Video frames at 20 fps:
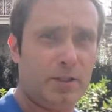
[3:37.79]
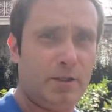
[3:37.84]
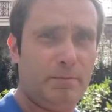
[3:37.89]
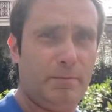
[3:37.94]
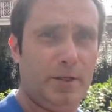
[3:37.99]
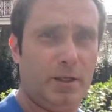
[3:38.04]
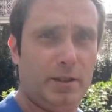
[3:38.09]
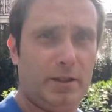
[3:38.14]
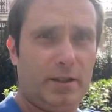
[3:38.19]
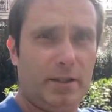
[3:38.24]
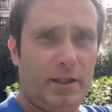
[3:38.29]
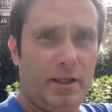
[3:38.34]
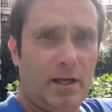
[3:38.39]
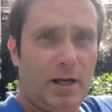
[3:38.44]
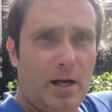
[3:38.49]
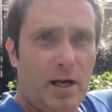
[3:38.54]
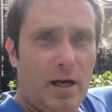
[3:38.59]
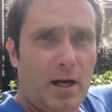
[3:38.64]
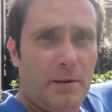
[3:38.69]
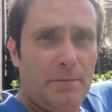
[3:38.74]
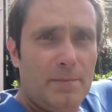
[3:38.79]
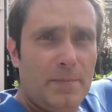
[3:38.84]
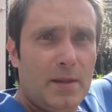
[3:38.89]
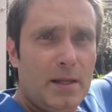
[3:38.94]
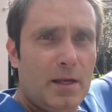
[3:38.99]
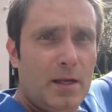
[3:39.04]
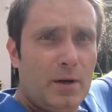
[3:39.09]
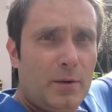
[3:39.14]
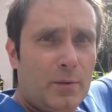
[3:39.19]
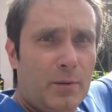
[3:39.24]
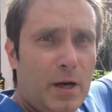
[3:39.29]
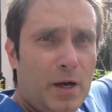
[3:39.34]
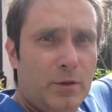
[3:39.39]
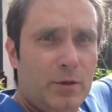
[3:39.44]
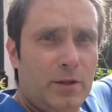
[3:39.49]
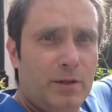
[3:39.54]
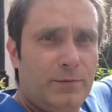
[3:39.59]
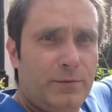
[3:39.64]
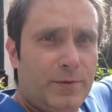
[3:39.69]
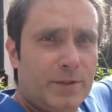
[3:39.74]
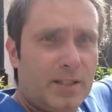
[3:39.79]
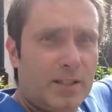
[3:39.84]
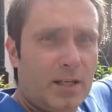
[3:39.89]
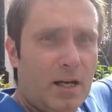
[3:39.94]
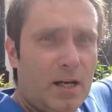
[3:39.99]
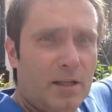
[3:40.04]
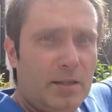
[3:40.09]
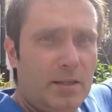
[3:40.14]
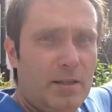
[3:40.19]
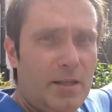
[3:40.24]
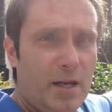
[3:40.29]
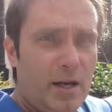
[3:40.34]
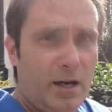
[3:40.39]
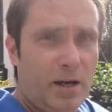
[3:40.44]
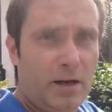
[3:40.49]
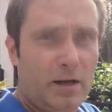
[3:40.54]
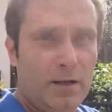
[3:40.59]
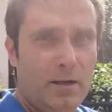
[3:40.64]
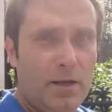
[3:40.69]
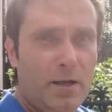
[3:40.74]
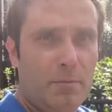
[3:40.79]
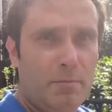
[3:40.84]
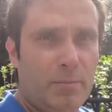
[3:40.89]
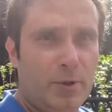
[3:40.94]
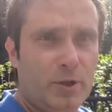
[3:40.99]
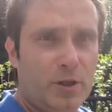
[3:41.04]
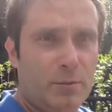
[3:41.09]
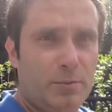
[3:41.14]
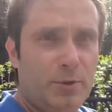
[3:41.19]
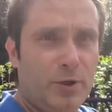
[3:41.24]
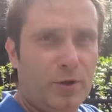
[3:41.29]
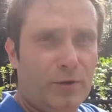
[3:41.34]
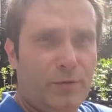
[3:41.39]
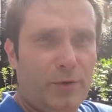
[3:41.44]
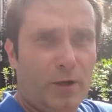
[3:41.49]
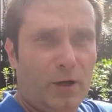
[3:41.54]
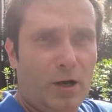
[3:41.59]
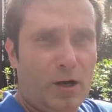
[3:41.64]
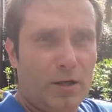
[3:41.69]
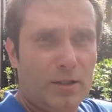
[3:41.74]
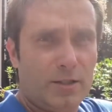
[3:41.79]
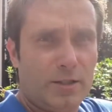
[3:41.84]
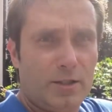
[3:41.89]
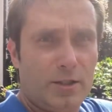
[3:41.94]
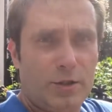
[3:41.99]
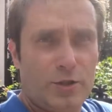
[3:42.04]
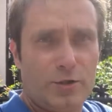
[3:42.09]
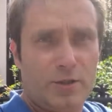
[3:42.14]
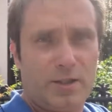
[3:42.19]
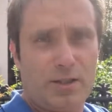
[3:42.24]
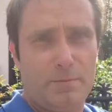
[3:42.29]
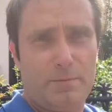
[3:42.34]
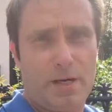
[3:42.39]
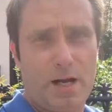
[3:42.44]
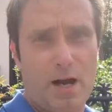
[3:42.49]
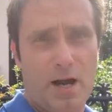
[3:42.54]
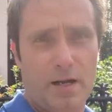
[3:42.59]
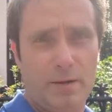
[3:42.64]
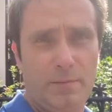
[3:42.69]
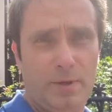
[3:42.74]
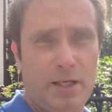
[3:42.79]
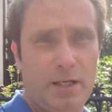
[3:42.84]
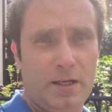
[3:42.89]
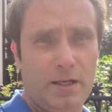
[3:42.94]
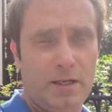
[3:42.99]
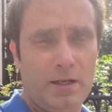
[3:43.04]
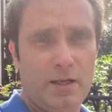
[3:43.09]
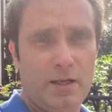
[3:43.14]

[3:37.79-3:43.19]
He built the rounded facade there, put the beautiful gardens that you see behind me.